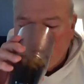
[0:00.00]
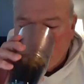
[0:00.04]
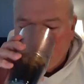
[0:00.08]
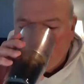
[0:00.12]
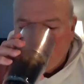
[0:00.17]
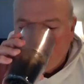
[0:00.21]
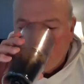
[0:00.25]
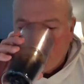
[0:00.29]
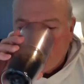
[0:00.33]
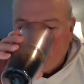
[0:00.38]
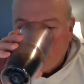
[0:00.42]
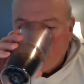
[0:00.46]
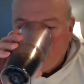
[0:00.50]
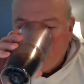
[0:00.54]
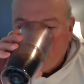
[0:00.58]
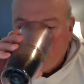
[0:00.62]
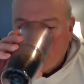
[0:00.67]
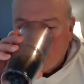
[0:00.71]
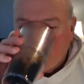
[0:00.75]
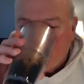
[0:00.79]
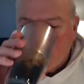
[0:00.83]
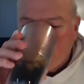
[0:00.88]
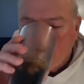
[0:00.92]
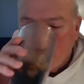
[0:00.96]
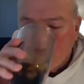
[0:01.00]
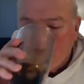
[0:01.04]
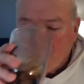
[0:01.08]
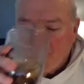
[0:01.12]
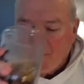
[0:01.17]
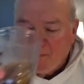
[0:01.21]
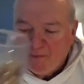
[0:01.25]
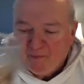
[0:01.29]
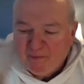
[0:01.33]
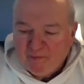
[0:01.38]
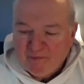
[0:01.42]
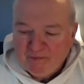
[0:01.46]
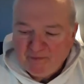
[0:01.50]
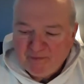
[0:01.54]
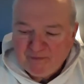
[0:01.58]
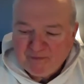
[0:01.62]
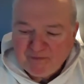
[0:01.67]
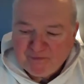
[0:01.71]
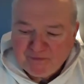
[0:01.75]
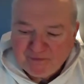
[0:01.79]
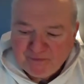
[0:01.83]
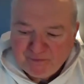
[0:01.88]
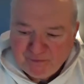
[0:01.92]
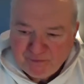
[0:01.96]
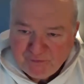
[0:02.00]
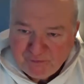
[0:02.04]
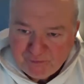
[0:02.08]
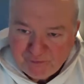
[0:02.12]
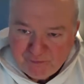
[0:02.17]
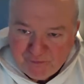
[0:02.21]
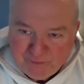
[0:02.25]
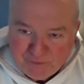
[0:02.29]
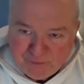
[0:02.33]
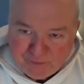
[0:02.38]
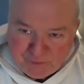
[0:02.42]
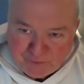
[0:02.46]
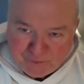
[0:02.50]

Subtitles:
(no one is talking)